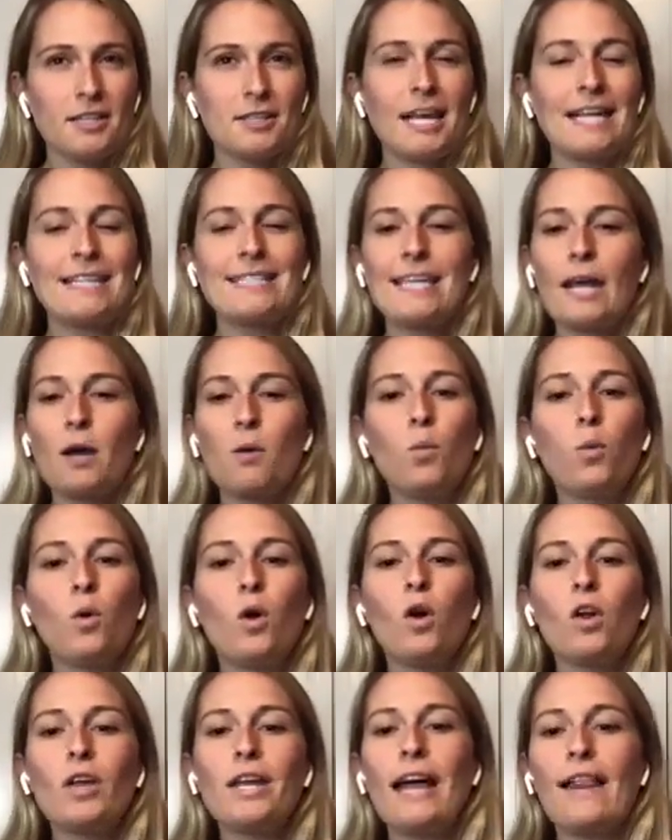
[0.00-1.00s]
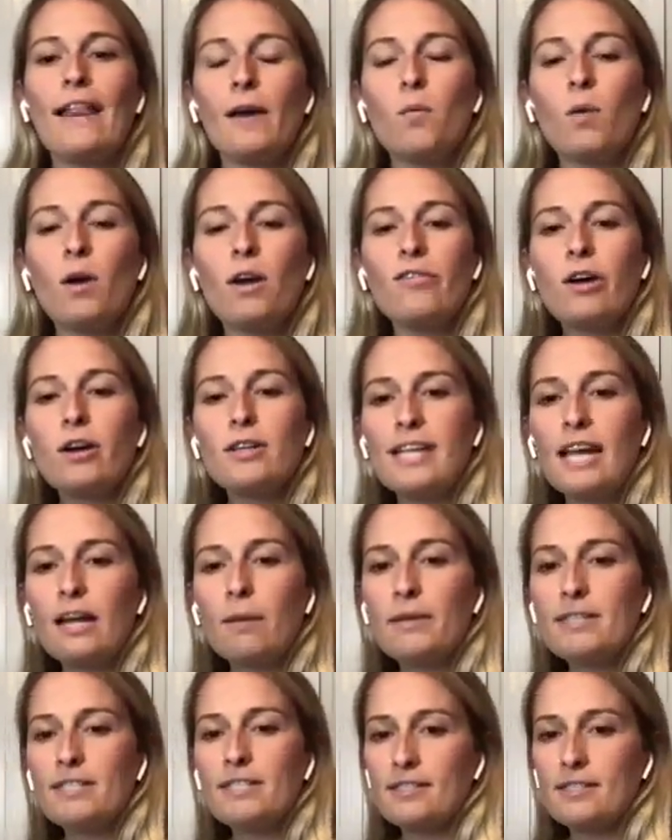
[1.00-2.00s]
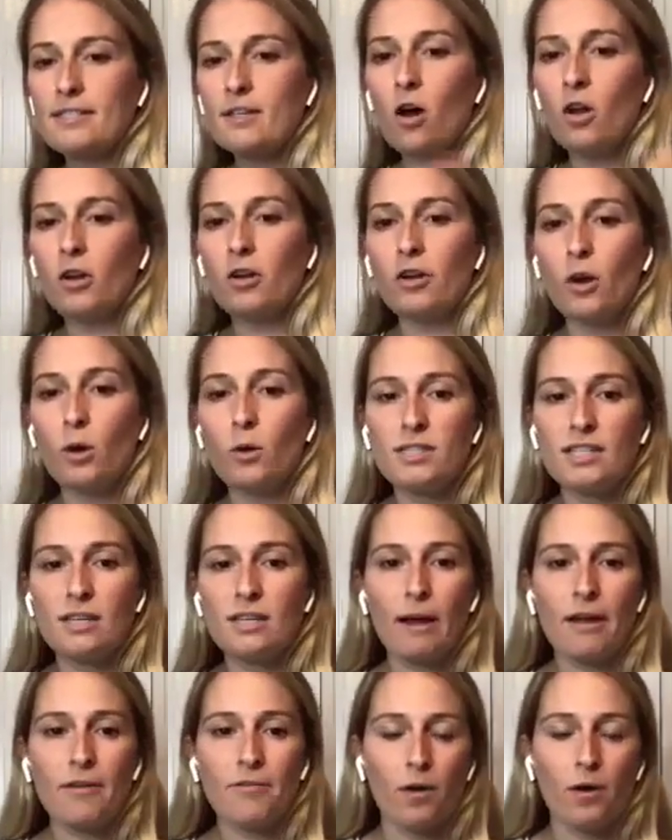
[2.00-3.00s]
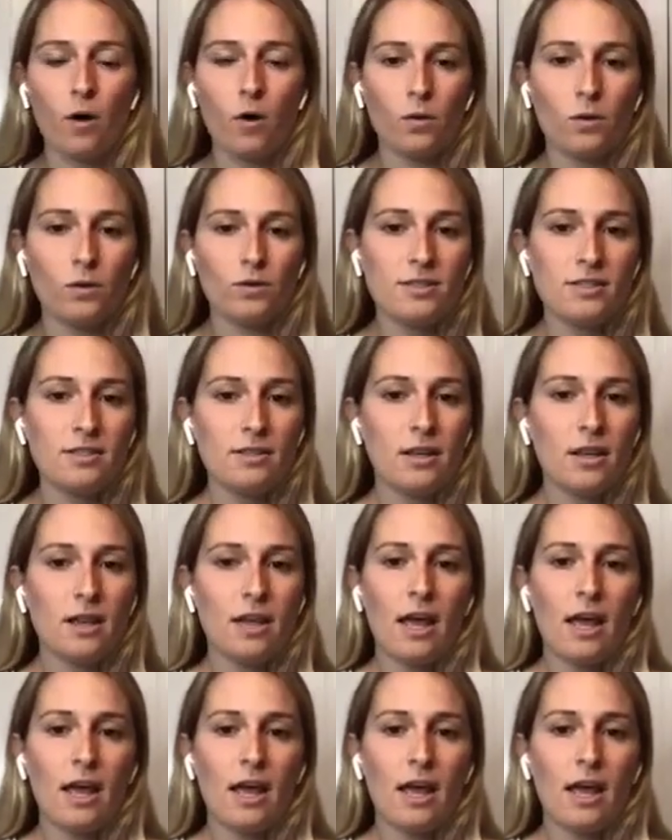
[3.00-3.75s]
It's like, well, yeah, like one of our segments is called Notes in My Phone.